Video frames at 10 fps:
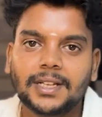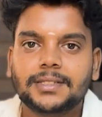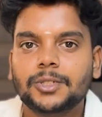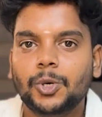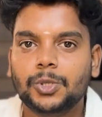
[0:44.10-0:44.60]

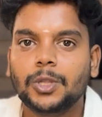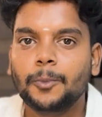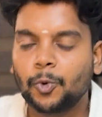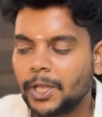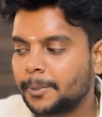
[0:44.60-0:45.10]
let's go to the
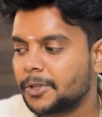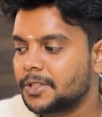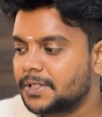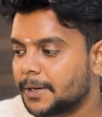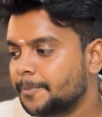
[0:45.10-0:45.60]
booking
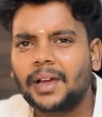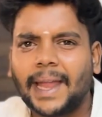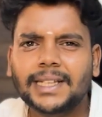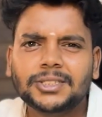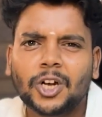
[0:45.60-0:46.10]
procedure.
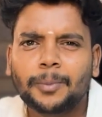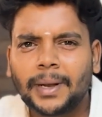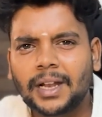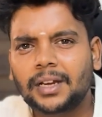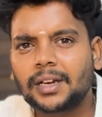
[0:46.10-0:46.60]
It is not
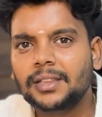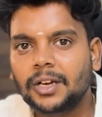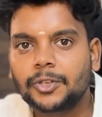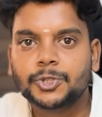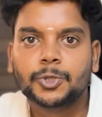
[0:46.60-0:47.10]
mandatory
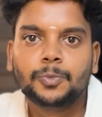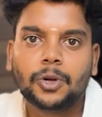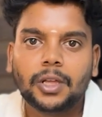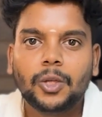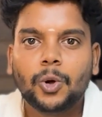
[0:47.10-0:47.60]
that you should
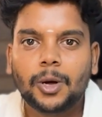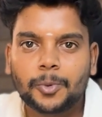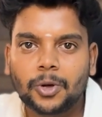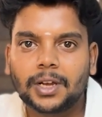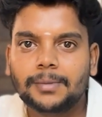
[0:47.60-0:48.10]
book a yoga
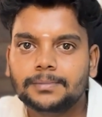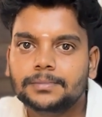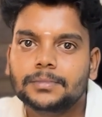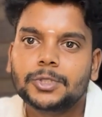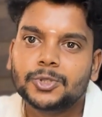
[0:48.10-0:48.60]
program
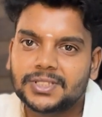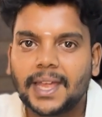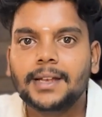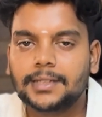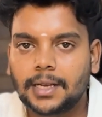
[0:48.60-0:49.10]
to
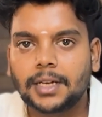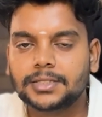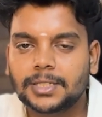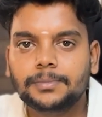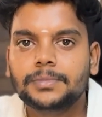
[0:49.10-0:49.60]
stay inside
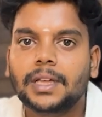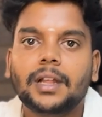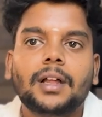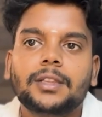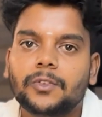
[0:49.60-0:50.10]
ashram.
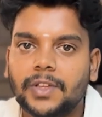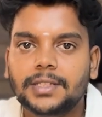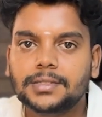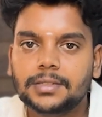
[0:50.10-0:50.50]
There are other ways